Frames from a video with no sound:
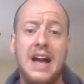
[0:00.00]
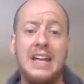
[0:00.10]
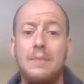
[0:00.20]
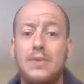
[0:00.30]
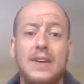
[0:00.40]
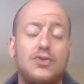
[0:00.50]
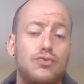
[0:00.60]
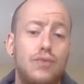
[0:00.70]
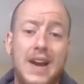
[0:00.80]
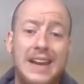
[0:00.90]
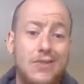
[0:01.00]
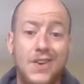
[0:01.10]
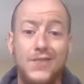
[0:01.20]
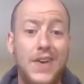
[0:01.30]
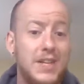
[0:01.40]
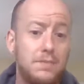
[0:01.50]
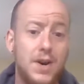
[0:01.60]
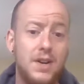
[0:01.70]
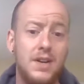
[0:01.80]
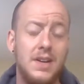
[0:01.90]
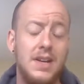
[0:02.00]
I can be reached right here on Facebook.